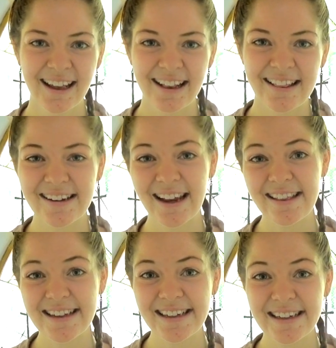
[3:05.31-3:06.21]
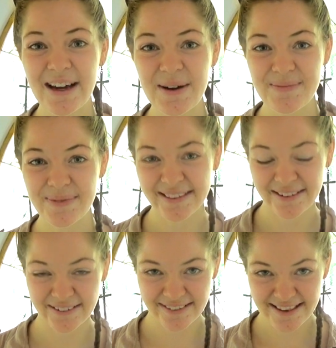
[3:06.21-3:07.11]
So let's clean up
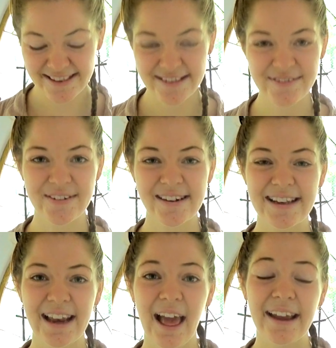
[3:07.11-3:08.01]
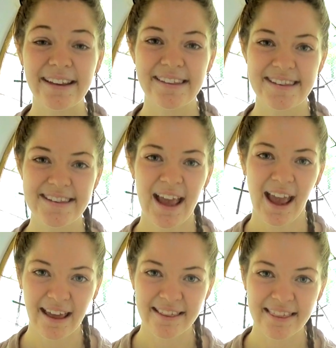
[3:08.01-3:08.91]
those first lines,
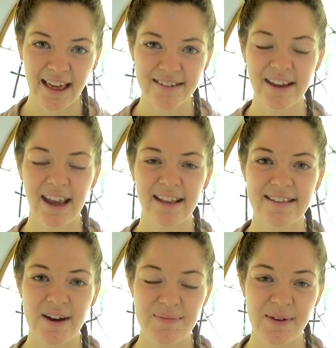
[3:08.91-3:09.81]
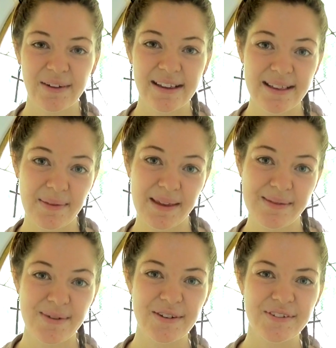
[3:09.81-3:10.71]
and then we can start building
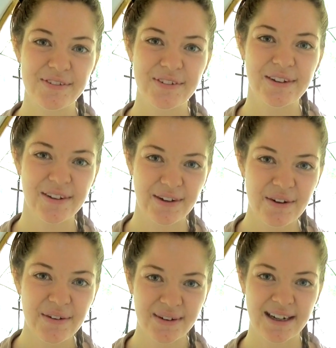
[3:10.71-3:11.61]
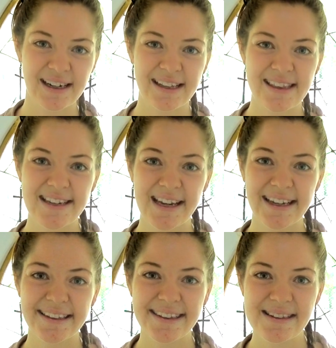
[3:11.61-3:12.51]
something beautiful, you know, on a clean
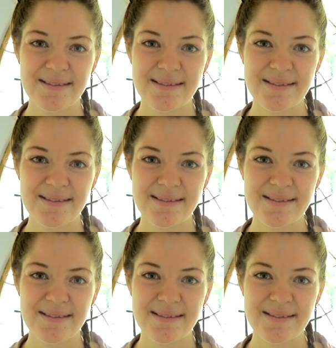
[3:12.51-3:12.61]
slate.